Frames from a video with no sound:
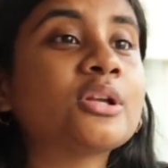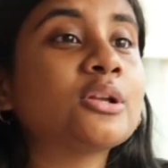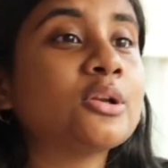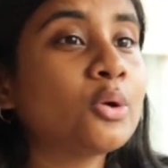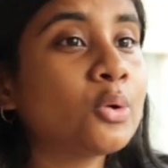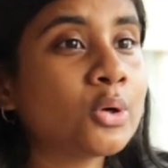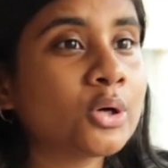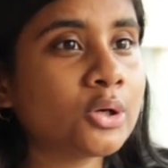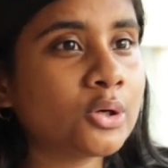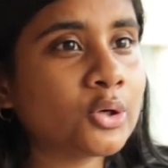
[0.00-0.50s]
the
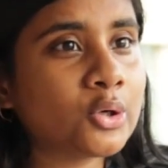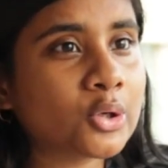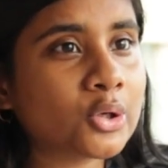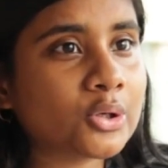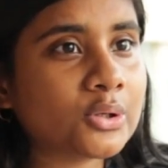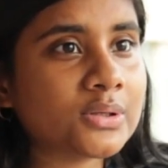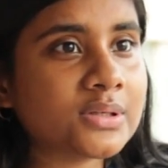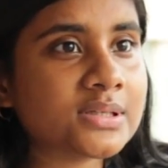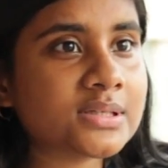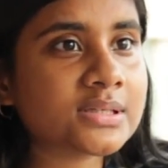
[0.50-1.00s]
local
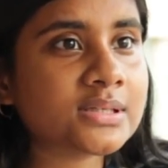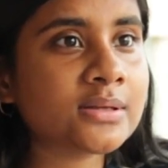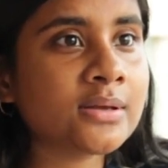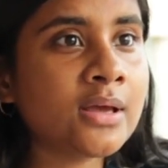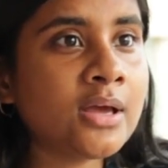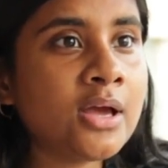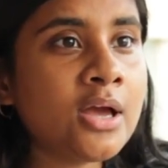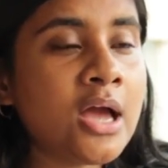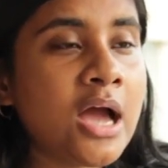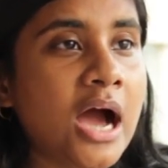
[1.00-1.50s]
girls.
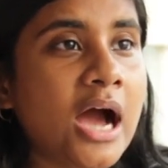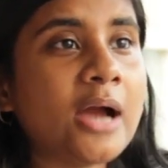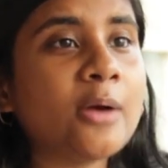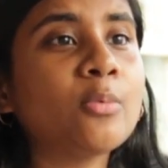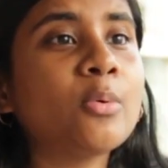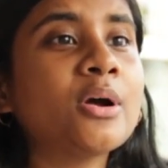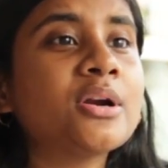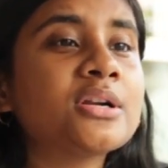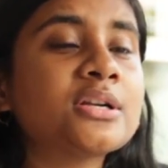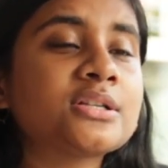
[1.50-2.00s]
I
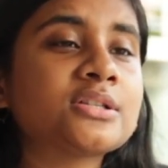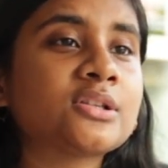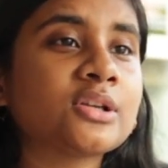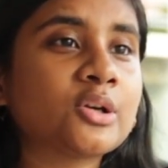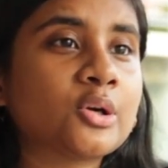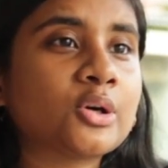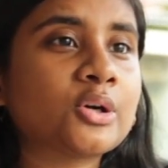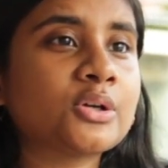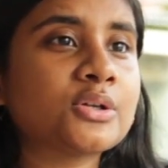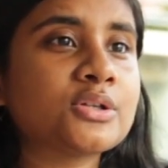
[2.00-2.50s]
wanted the
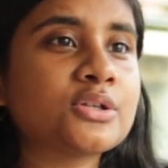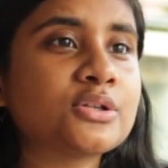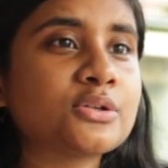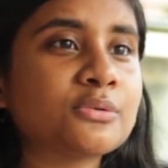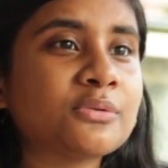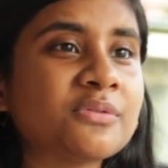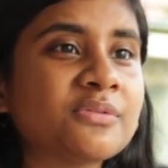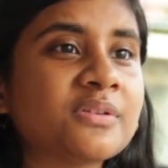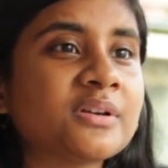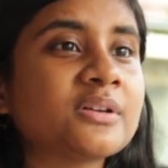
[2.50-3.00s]
girls
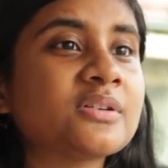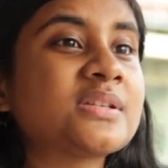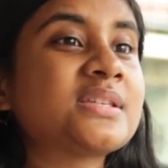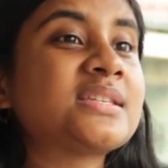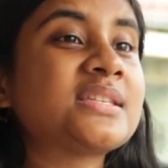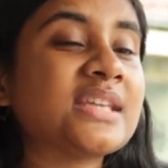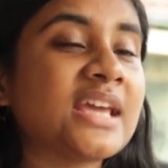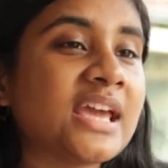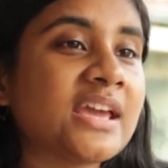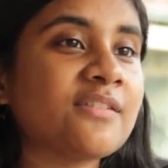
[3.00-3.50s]
to feel
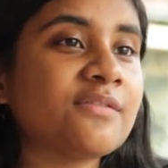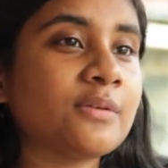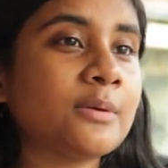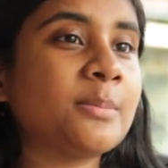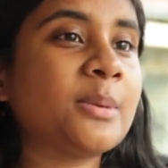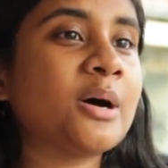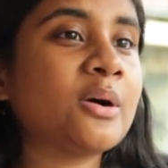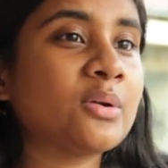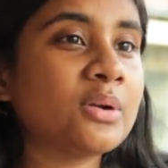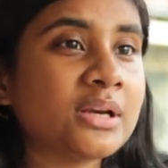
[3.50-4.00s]
safe
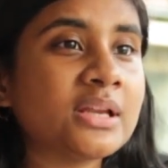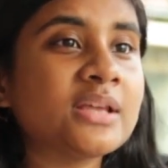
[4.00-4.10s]
about